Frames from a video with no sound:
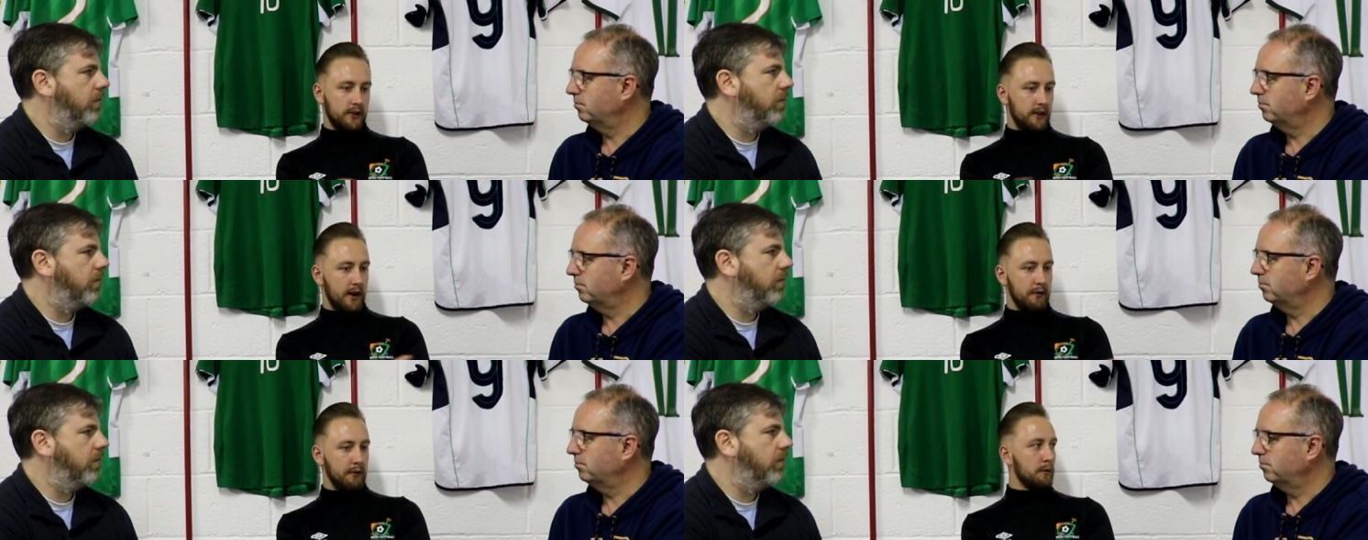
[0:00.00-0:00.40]
Speaker 1: and
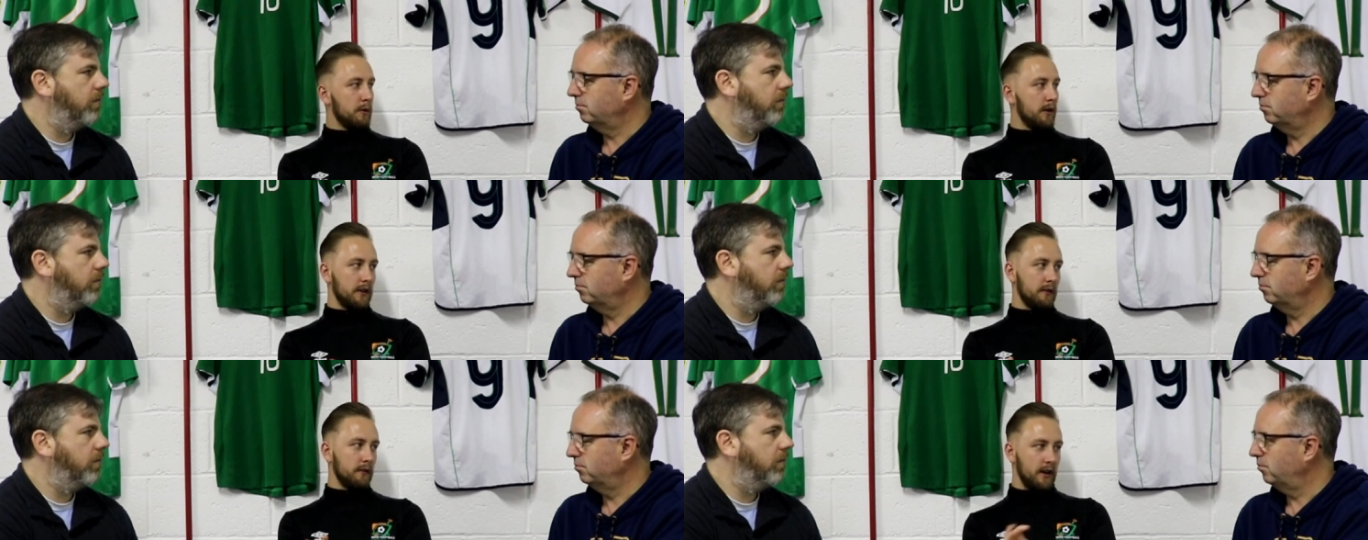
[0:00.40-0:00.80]

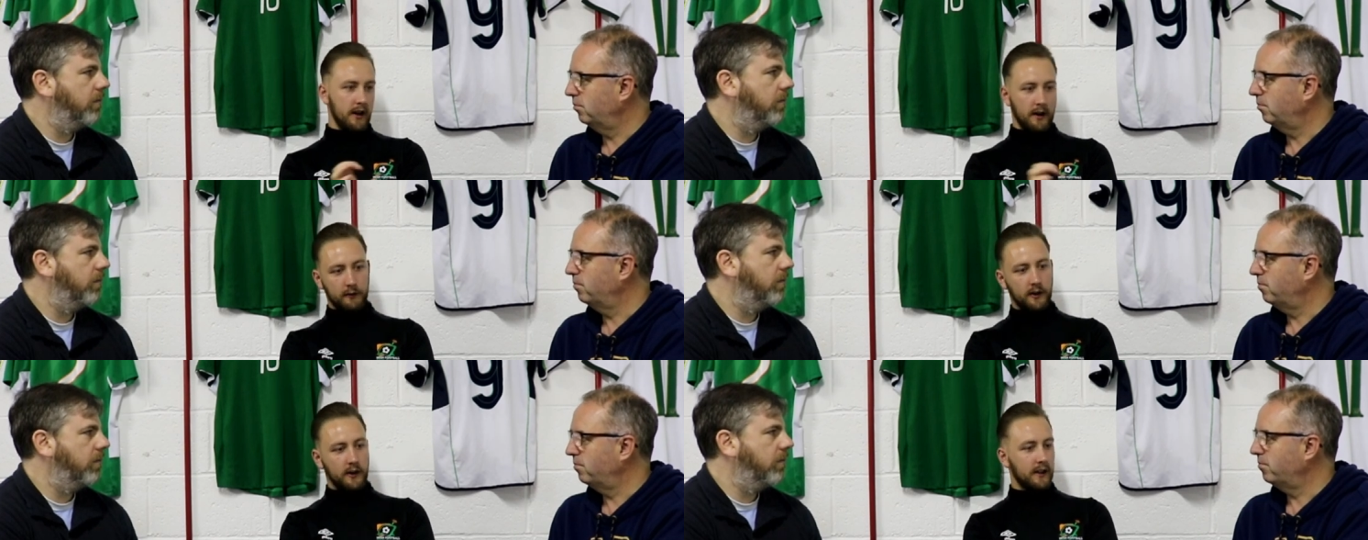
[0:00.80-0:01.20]
everybody there,
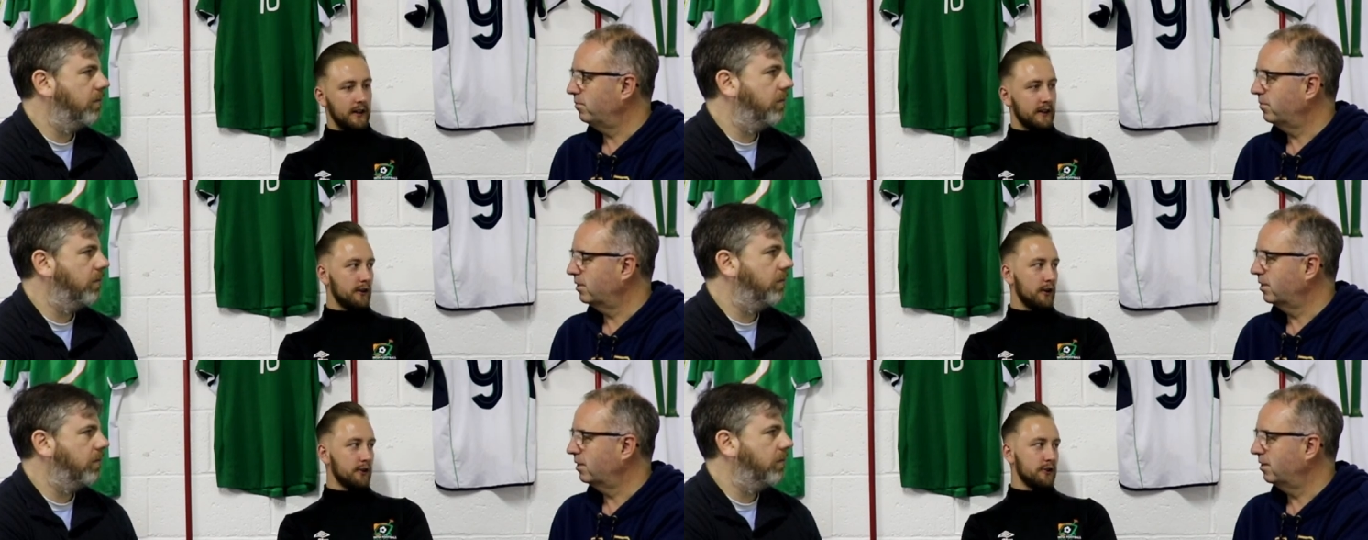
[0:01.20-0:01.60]
we all had
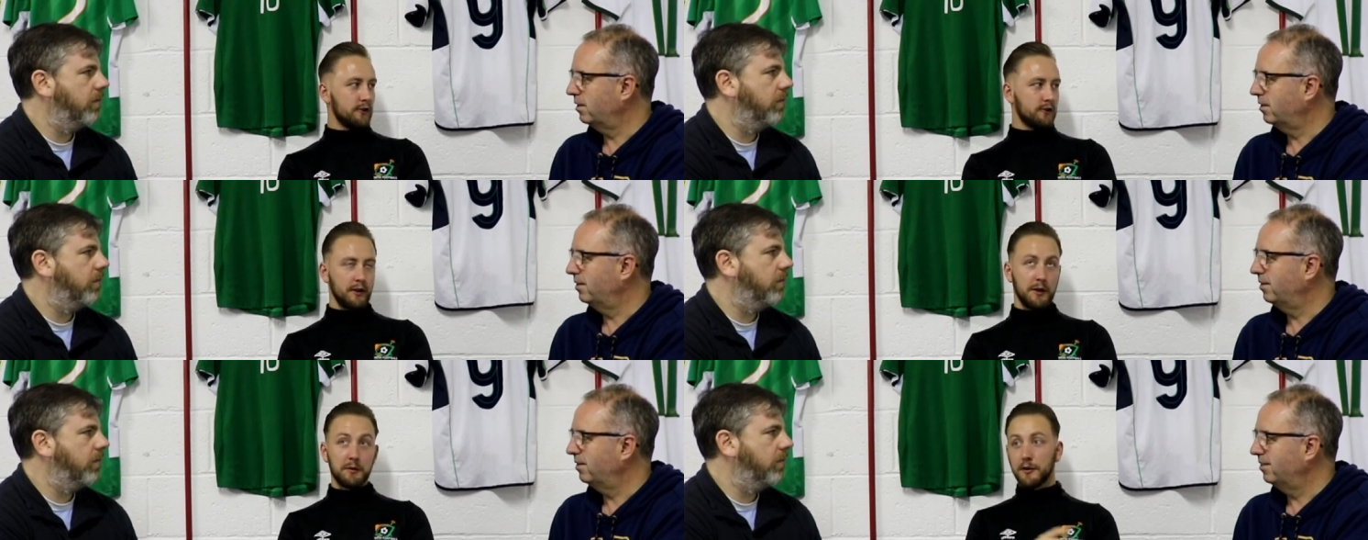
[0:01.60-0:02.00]
dodgy
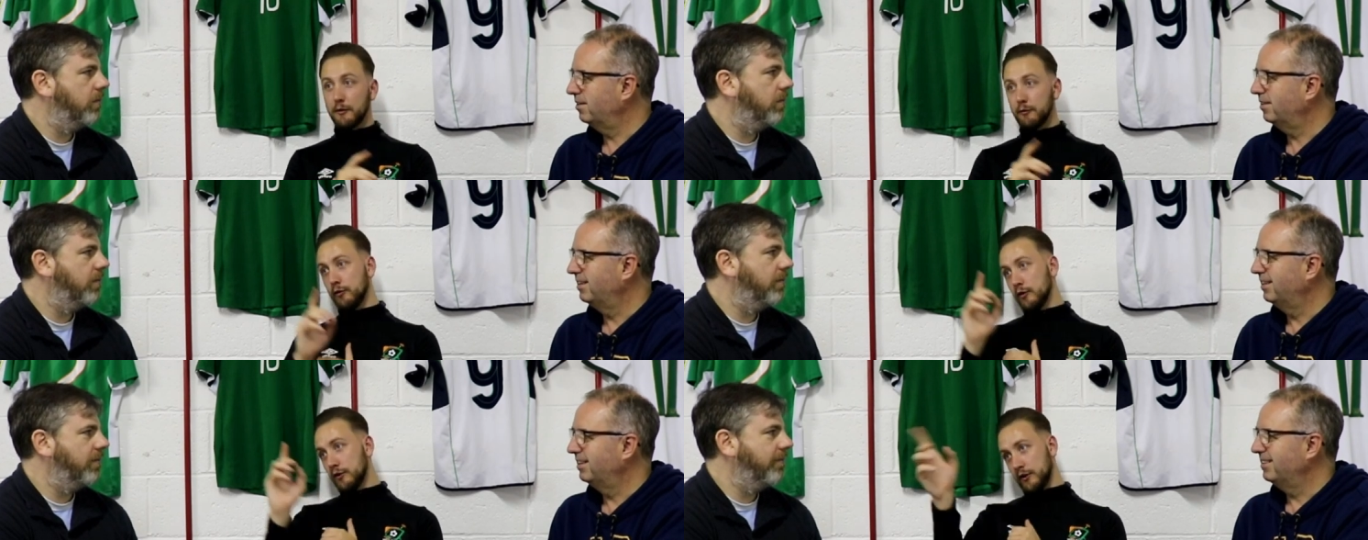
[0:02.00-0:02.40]
streams
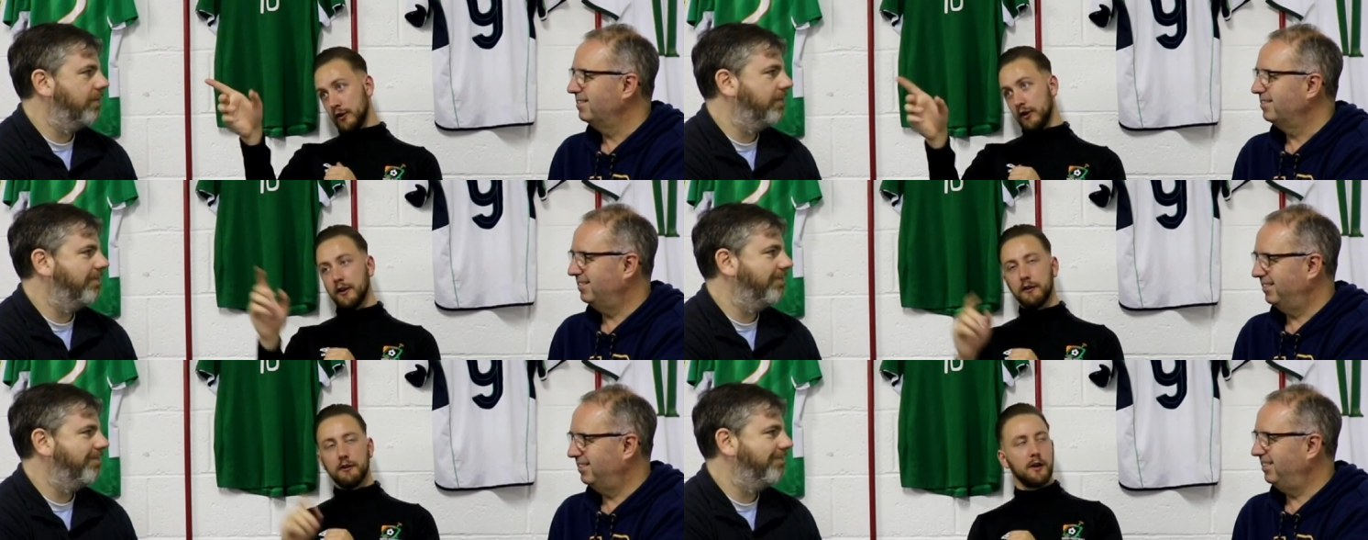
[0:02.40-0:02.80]
on one side
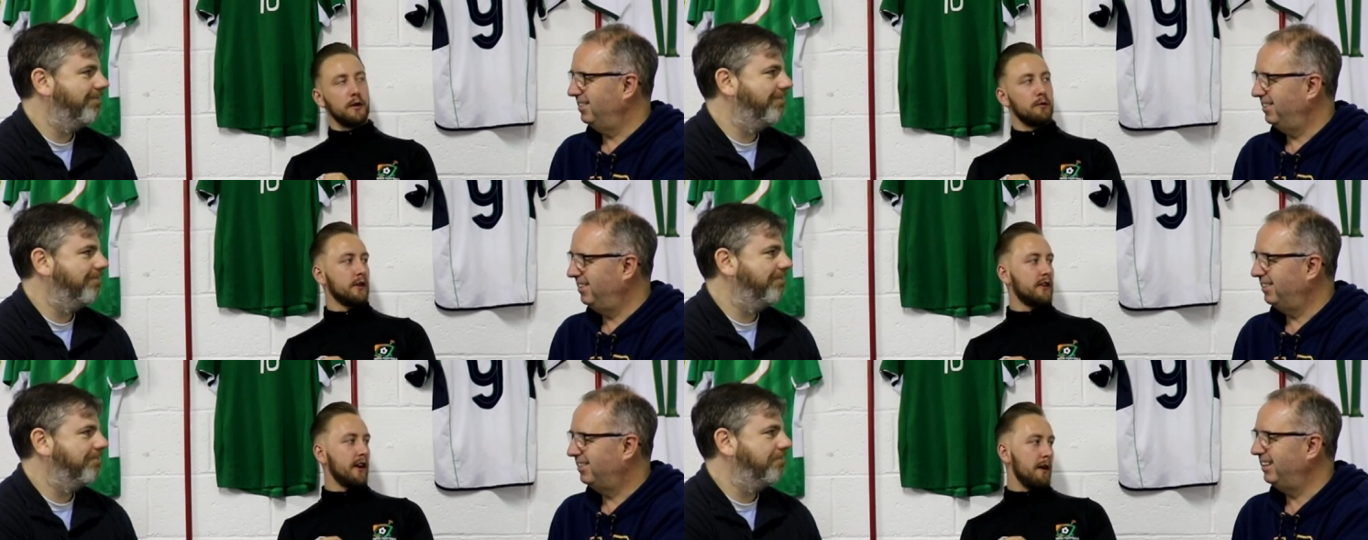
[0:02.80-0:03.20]
of the room
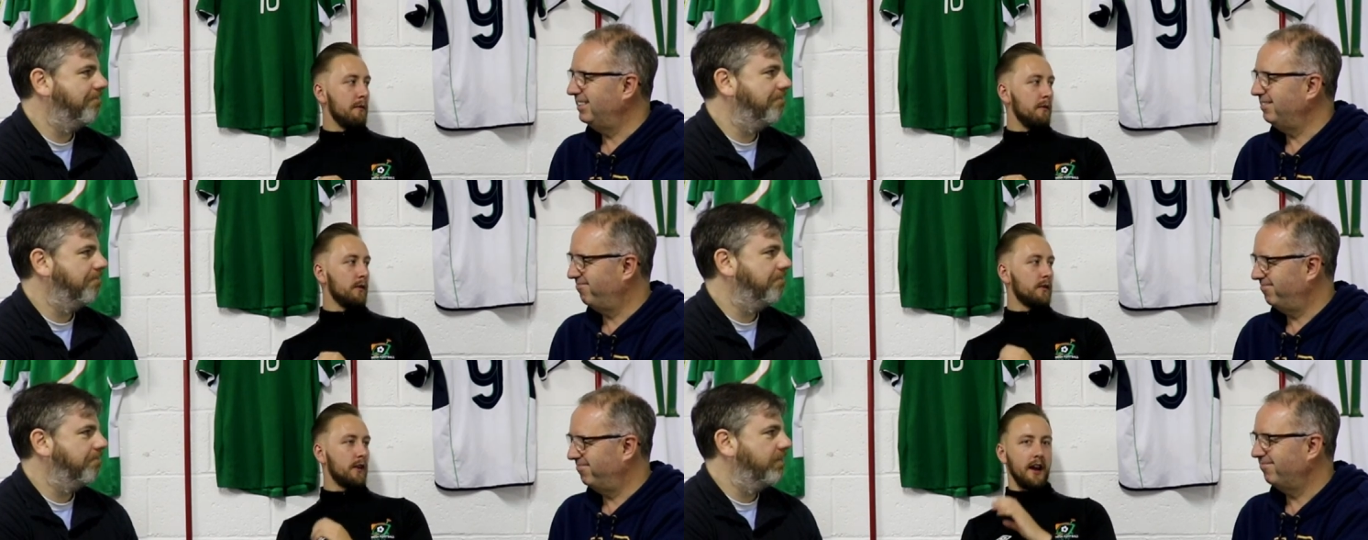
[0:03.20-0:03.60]
with 10,
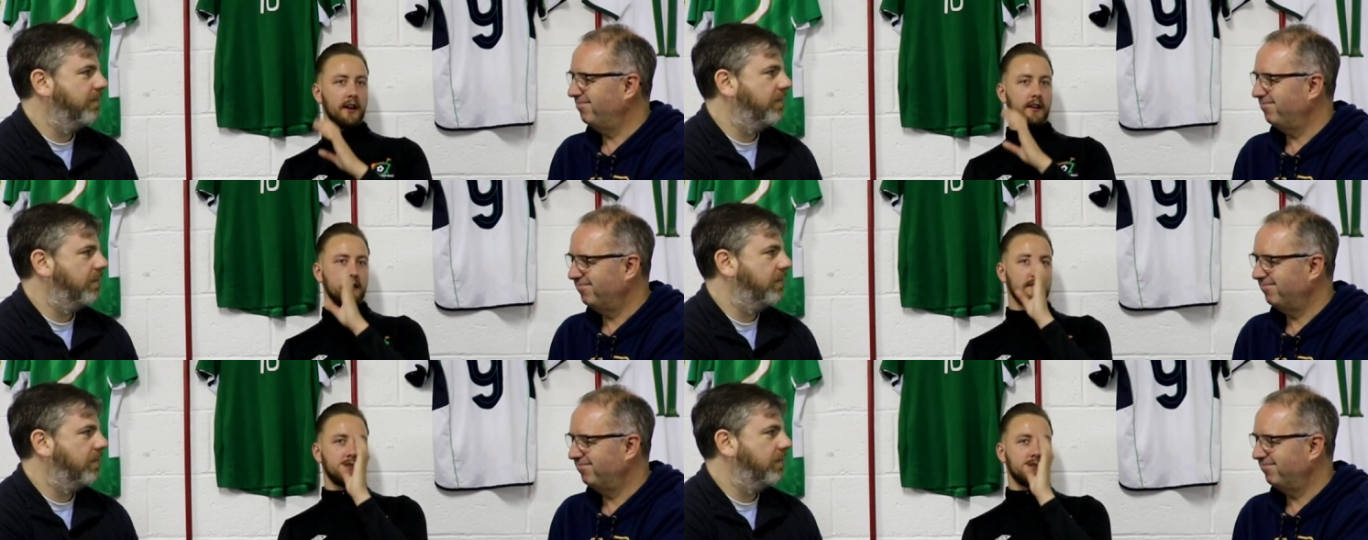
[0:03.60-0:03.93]
10